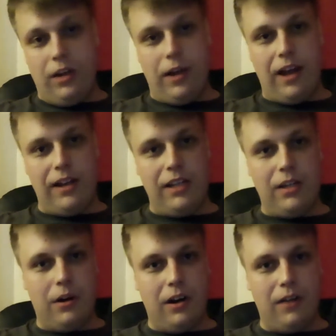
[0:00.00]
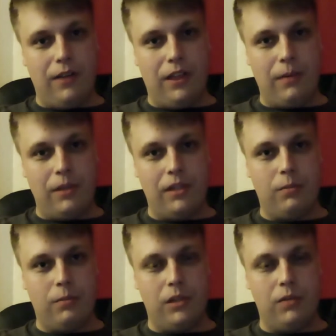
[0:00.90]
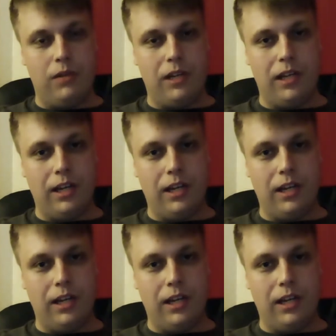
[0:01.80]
how you're doing on everything, which is really good.